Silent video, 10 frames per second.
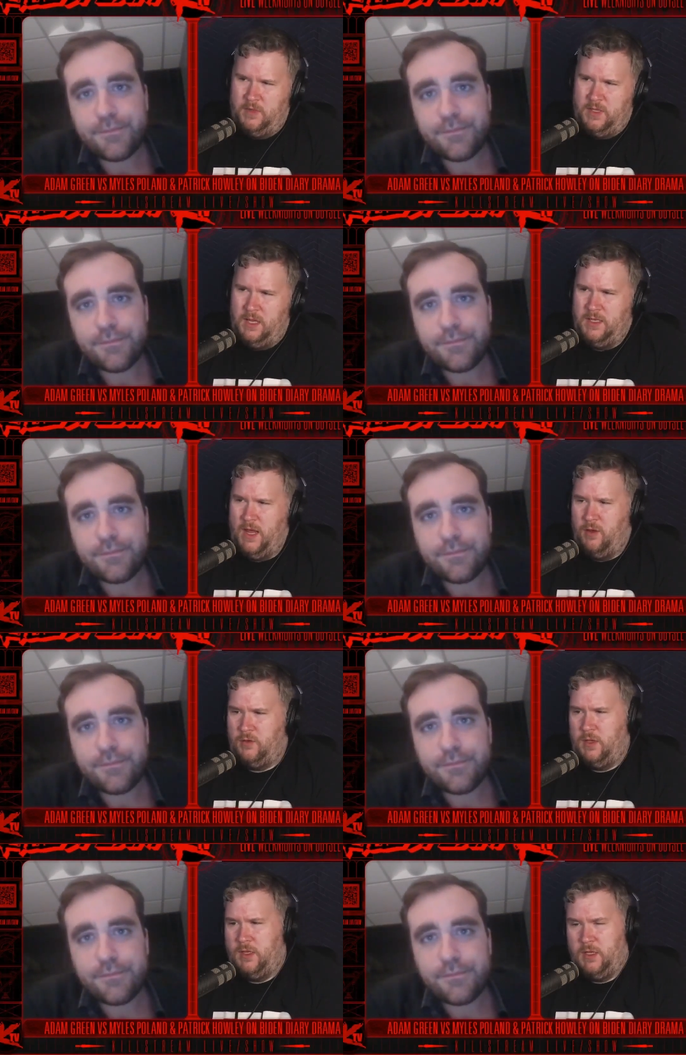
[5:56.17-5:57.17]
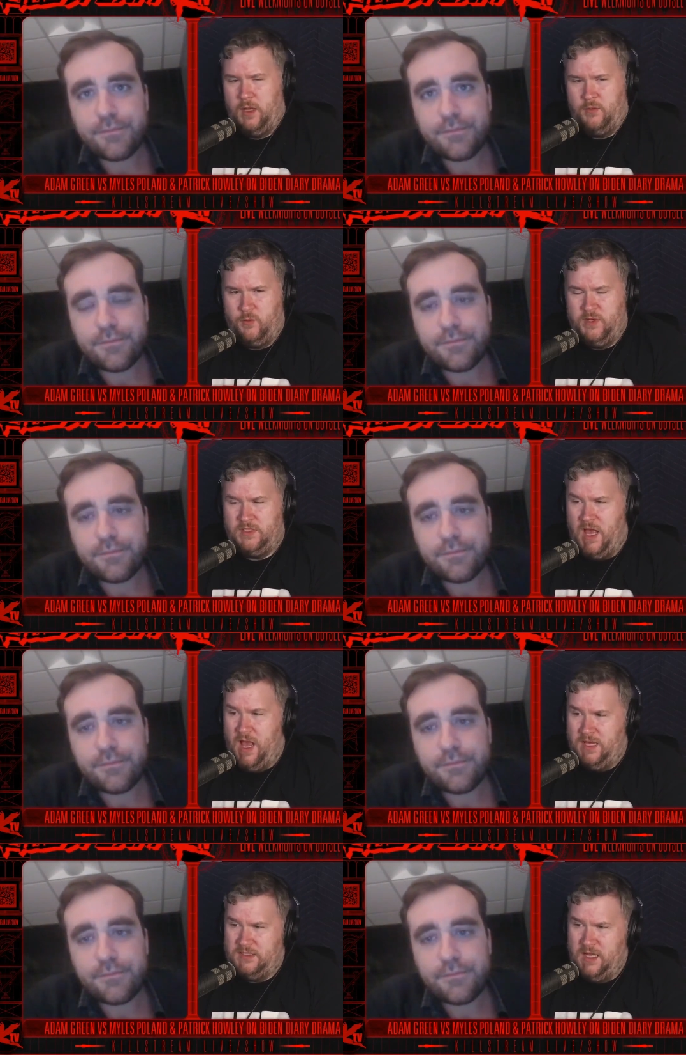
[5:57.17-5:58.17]
Speaker 1: Now, the reason I
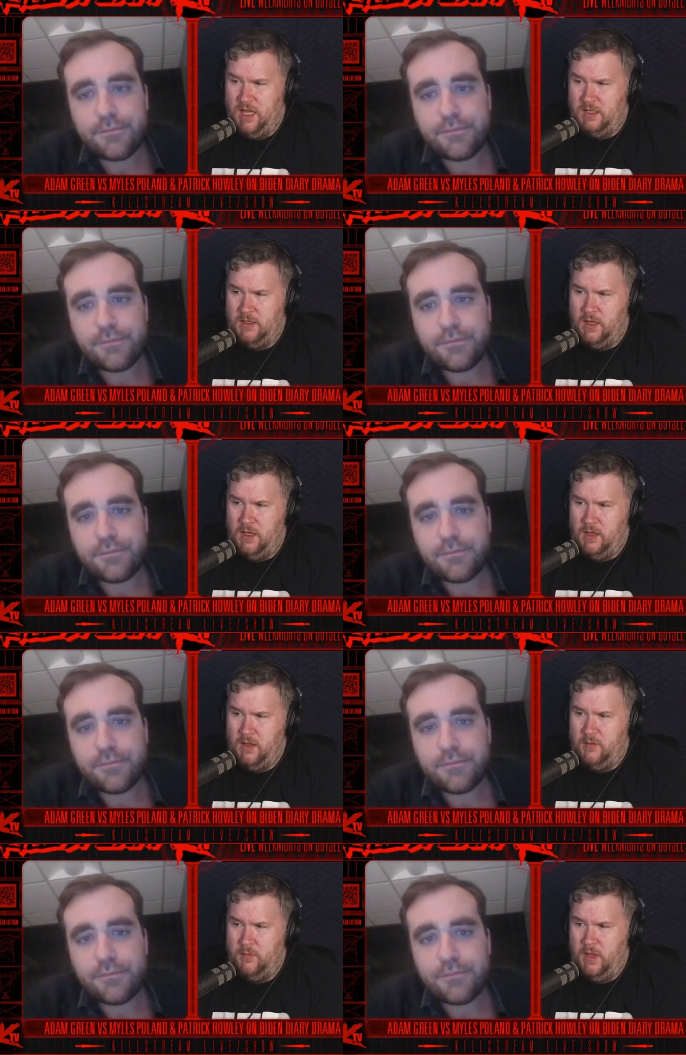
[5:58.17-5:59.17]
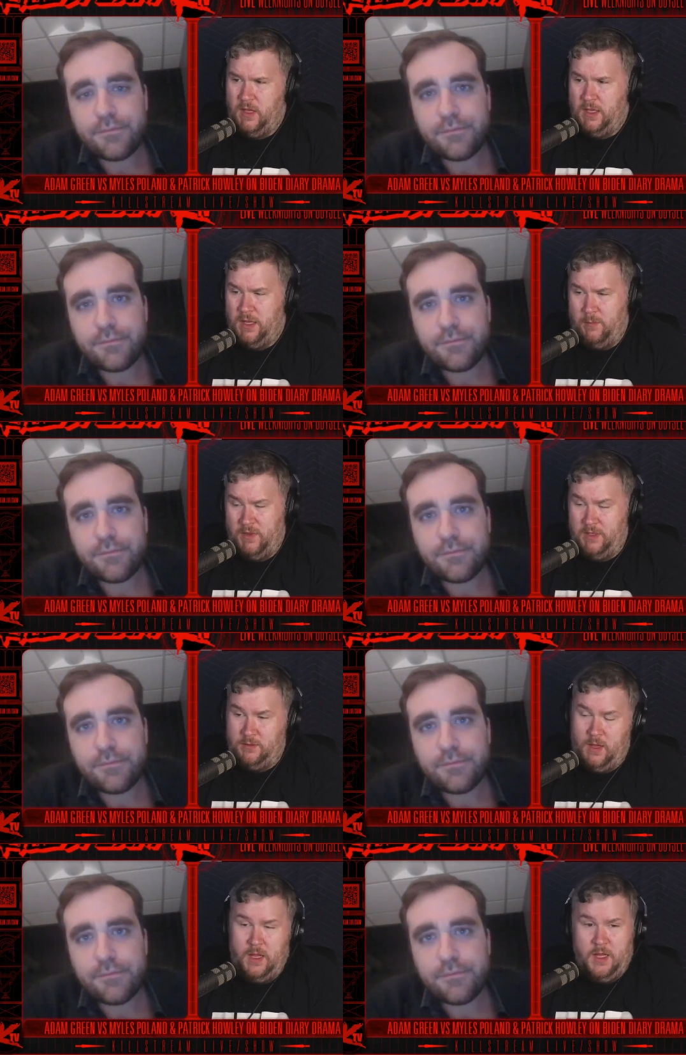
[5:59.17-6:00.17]
asked that, and I mean,
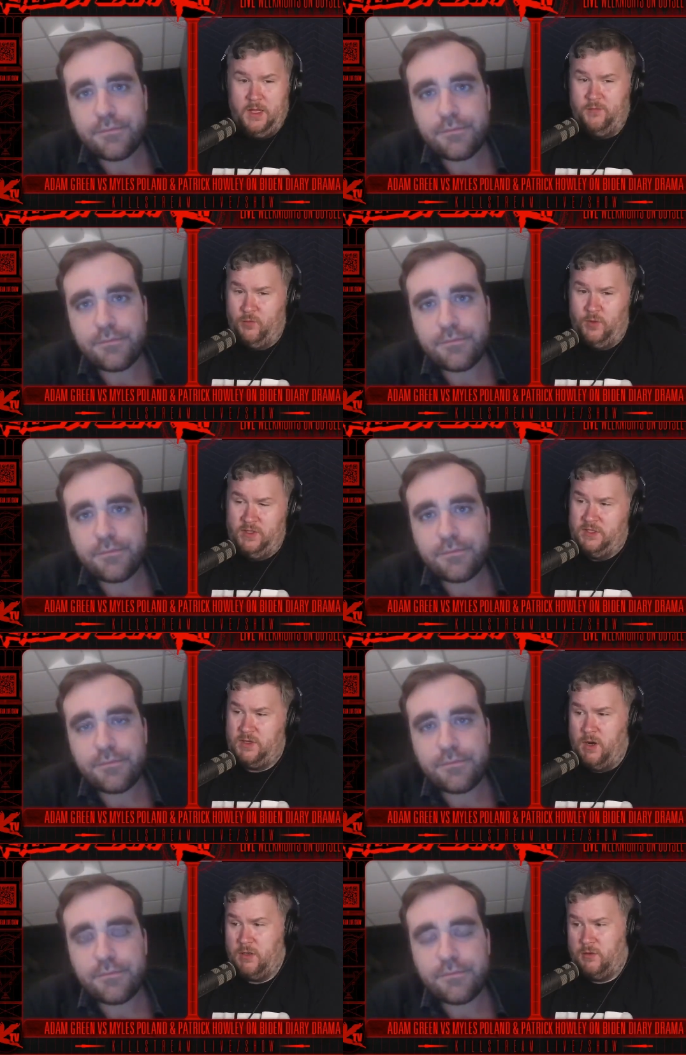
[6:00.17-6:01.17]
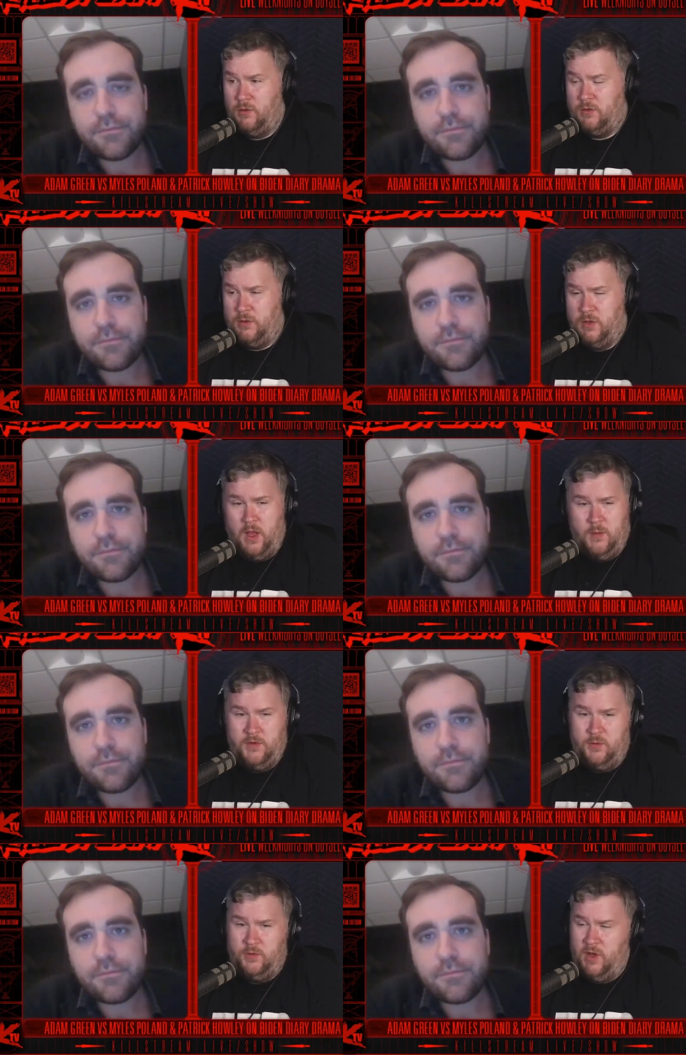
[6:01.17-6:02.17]
if you read this article,
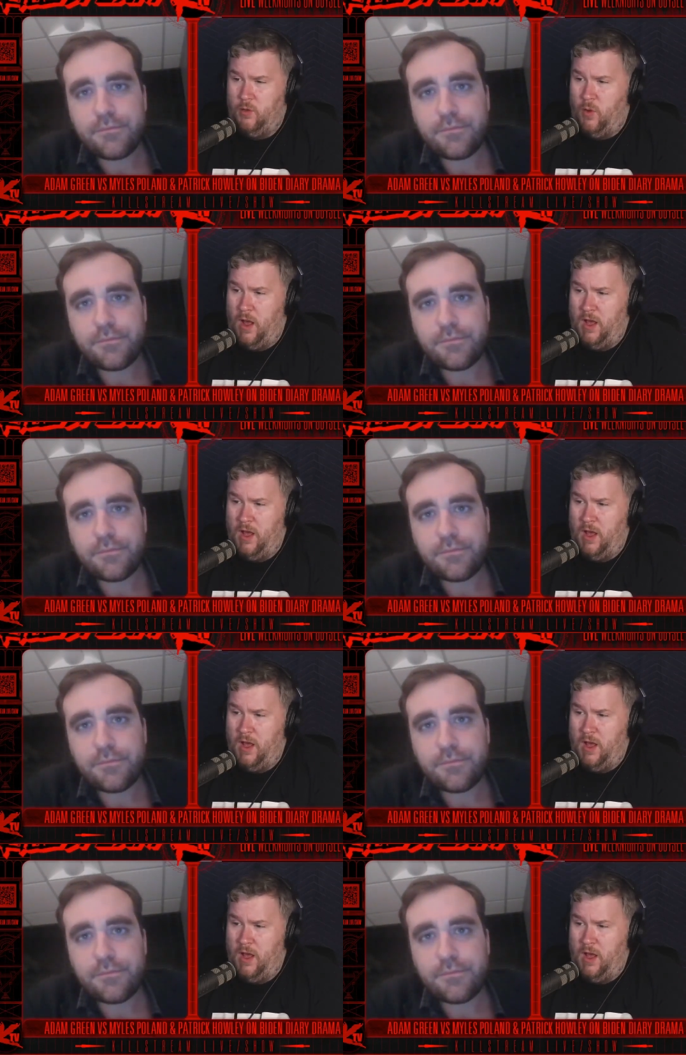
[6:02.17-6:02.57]
you would know why.